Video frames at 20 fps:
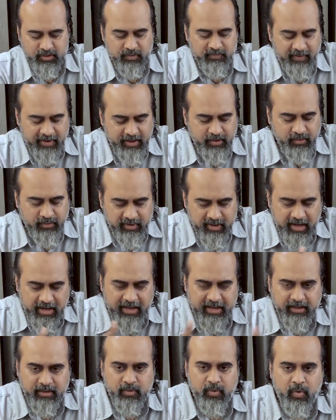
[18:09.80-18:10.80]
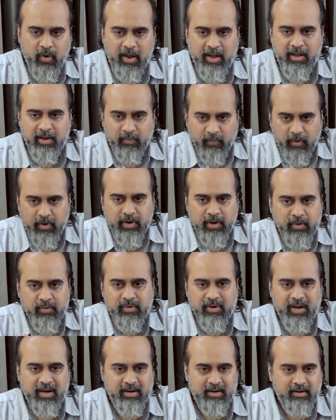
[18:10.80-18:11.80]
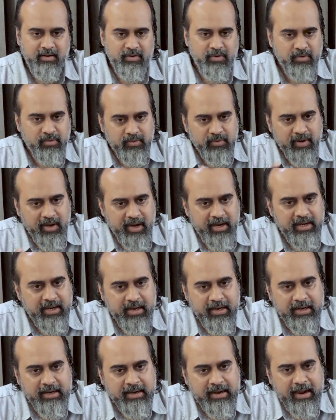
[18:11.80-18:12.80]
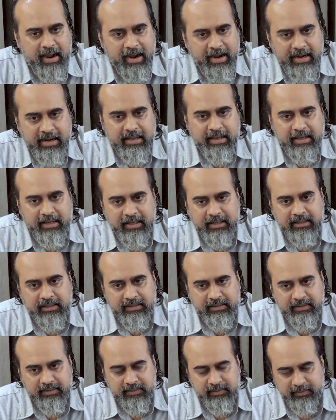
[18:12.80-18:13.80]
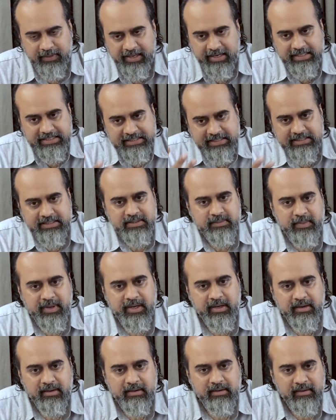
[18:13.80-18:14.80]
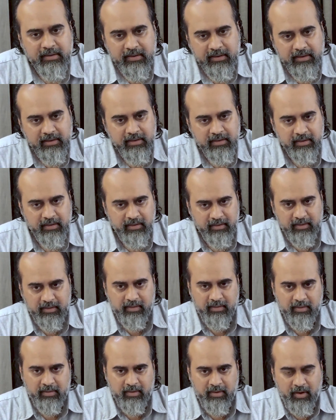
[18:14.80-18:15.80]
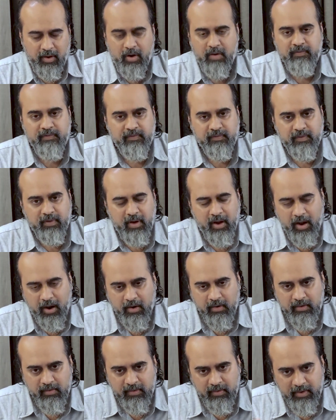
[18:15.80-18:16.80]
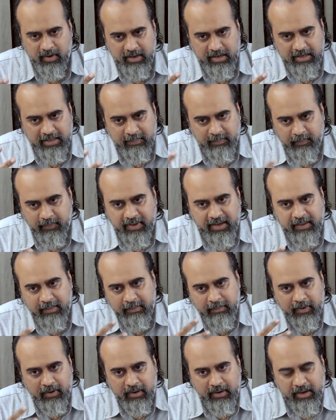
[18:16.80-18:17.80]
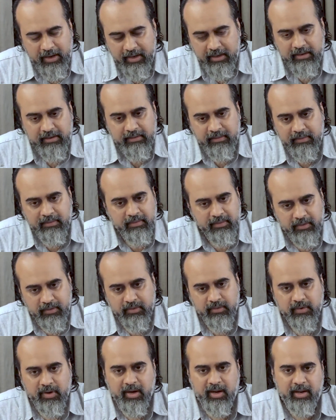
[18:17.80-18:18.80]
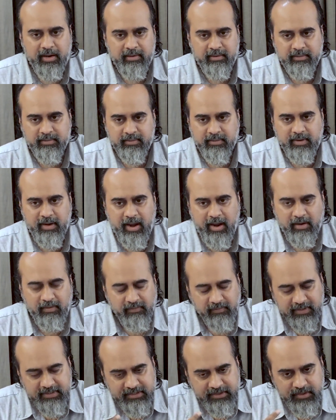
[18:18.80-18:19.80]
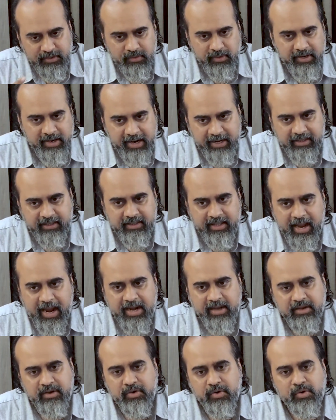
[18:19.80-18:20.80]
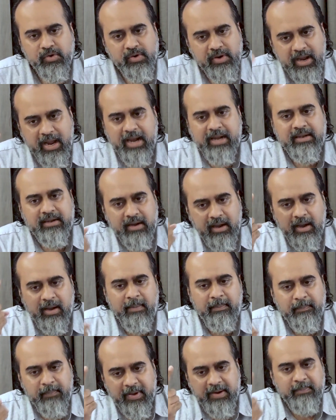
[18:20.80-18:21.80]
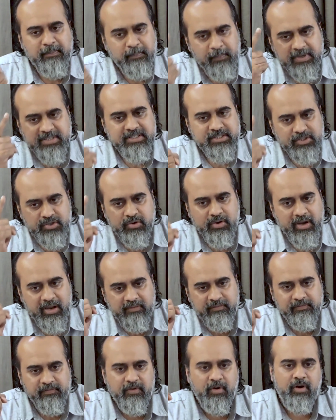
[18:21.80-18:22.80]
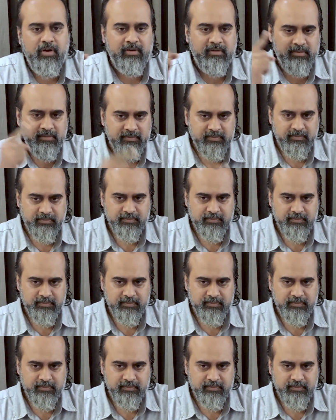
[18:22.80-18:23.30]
So when you really inquire, what do you get? You get an idea, an assessment of how deeply bonded you are. And once you get that, you get a purpose to live for.